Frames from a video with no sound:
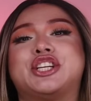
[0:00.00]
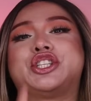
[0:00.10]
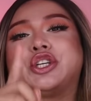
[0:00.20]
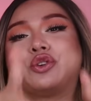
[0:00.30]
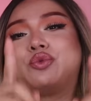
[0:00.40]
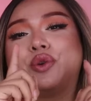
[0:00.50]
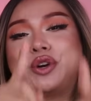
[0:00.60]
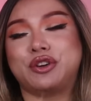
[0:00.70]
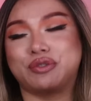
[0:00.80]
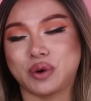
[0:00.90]
that you're
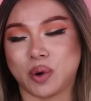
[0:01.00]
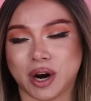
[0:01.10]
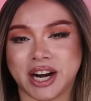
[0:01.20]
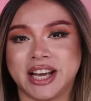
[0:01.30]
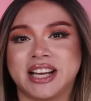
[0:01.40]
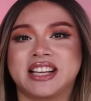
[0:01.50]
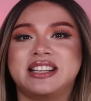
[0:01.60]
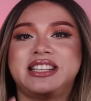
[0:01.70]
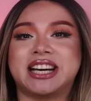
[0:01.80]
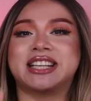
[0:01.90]
rooting for
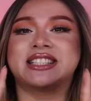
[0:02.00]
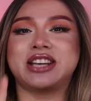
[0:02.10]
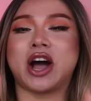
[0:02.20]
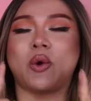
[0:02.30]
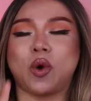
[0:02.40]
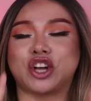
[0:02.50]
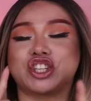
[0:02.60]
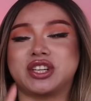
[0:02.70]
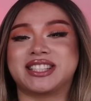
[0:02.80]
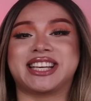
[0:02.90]
does not
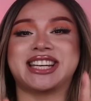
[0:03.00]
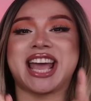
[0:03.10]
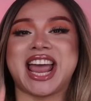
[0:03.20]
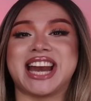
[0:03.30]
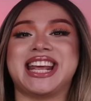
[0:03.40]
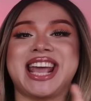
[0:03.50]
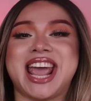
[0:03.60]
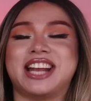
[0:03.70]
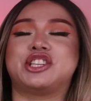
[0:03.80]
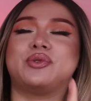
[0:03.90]
want you to send any
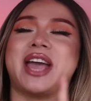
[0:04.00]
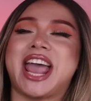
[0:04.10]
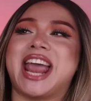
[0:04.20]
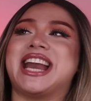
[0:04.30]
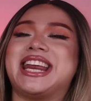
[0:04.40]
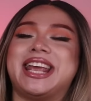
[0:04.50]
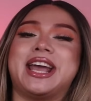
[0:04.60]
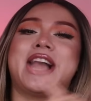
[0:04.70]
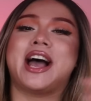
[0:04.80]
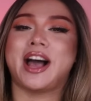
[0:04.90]
hate to
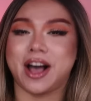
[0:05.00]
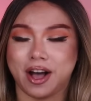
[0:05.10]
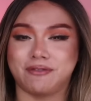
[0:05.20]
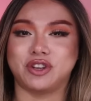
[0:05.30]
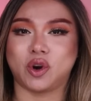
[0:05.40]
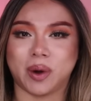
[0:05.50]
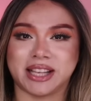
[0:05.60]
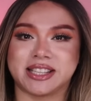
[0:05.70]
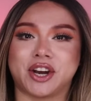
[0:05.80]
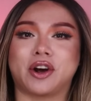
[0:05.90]
any of the
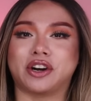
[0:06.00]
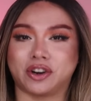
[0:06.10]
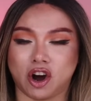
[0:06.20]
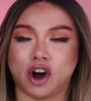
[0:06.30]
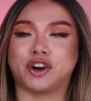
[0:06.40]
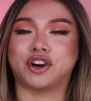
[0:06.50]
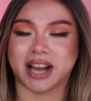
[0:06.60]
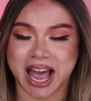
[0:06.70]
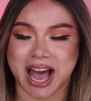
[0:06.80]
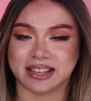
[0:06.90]
queens that are on her
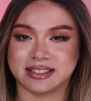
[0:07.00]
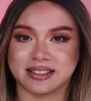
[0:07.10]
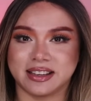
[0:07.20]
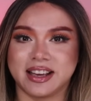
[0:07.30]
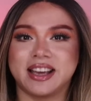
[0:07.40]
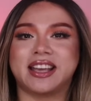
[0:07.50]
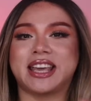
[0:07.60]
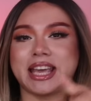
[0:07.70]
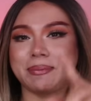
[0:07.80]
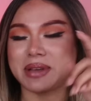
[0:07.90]
cast.
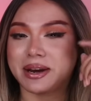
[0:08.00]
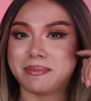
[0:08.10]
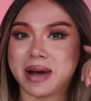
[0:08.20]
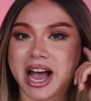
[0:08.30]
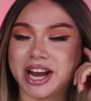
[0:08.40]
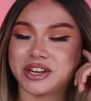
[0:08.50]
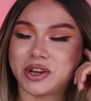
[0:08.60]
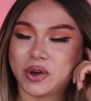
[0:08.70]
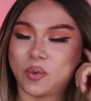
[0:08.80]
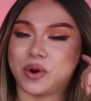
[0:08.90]
Keep that in mind
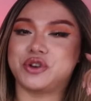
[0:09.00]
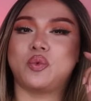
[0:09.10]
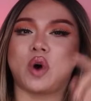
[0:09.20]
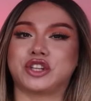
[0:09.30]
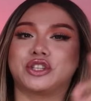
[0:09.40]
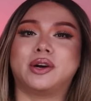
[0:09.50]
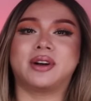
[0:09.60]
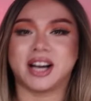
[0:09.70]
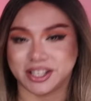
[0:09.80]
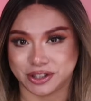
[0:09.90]
when you want to go
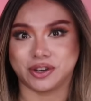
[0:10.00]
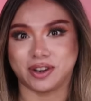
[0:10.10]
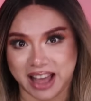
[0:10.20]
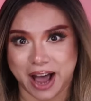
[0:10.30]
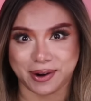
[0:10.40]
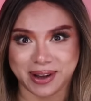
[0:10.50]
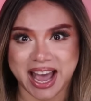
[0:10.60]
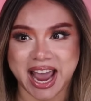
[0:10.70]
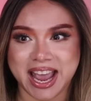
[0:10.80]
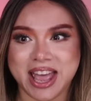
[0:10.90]
cuss a girl out,
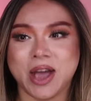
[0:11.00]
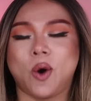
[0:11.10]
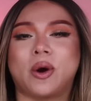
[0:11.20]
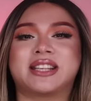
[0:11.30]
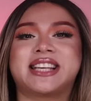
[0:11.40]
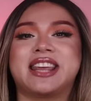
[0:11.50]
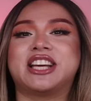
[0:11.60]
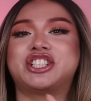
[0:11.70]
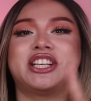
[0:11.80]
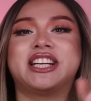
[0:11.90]
okay? Or say
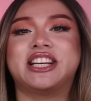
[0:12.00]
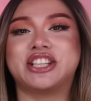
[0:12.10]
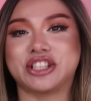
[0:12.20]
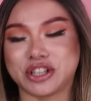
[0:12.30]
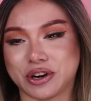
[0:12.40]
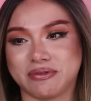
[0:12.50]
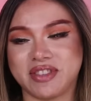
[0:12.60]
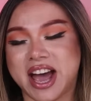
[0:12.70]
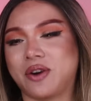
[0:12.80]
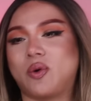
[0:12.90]
that she didn't deserve
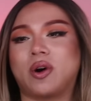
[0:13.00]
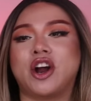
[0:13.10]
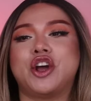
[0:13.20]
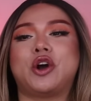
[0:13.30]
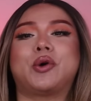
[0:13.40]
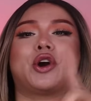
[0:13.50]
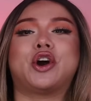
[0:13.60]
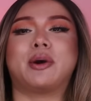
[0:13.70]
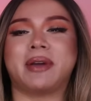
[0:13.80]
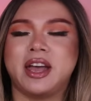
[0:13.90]
that or go to
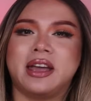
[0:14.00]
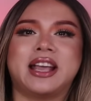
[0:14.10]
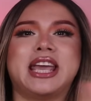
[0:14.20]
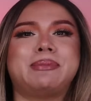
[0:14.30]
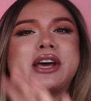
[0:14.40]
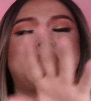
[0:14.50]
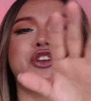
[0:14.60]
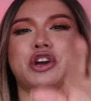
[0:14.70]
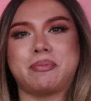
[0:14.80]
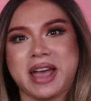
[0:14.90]
her keep that
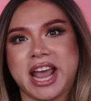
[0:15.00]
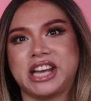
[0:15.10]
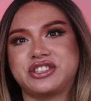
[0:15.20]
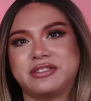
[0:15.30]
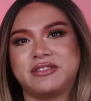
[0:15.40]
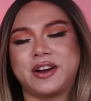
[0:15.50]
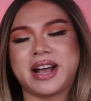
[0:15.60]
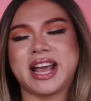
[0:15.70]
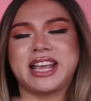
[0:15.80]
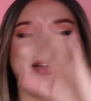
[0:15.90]
on your page.
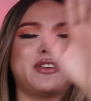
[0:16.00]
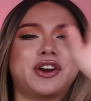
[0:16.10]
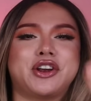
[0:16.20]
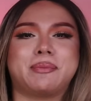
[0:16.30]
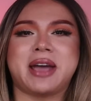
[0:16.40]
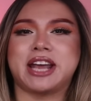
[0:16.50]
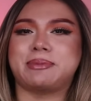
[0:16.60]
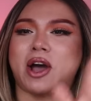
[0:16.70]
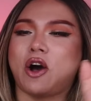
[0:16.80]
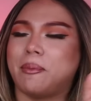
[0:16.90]
Okay? Keep that on your
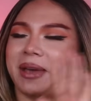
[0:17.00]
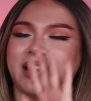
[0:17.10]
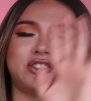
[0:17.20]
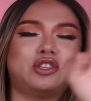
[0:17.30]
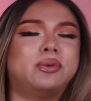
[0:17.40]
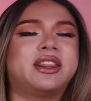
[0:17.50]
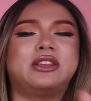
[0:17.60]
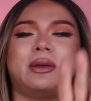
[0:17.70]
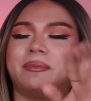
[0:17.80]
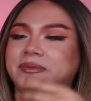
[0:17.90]
page by all means. Do with
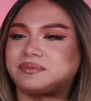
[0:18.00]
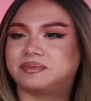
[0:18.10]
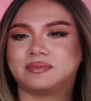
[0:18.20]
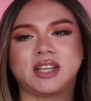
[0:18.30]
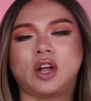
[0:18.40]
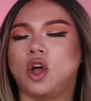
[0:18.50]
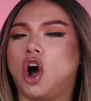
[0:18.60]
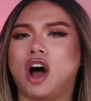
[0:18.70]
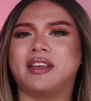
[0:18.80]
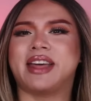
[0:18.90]

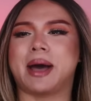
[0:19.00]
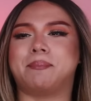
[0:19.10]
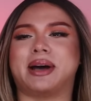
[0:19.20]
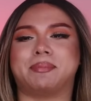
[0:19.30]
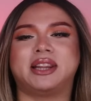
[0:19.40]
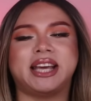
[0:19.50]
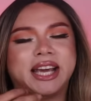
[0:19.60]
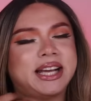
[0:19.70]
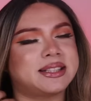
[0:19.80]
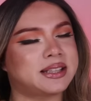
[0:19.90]
all of that. But
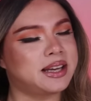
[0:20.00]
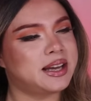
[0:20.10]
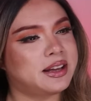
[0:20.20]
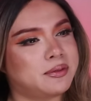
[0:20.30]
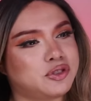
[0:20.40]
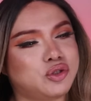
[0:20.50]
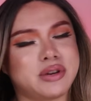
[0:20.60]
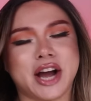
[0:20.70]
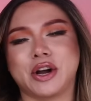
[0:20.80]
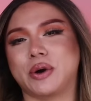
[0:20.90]
please do
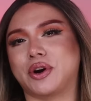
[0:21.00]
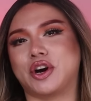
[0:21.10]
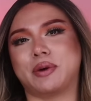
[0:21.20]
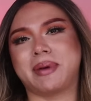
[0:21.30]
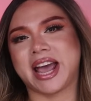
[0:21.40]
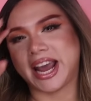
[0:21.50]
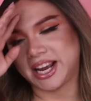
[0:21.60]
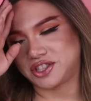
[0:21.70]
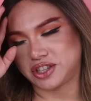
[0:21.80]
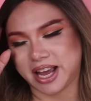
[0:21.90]
not go to her
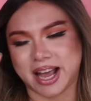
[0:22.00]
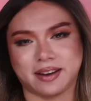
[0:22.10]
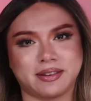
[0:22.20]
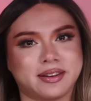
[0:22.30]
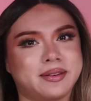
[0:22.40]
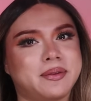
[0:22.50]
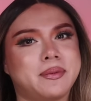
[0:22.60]
page and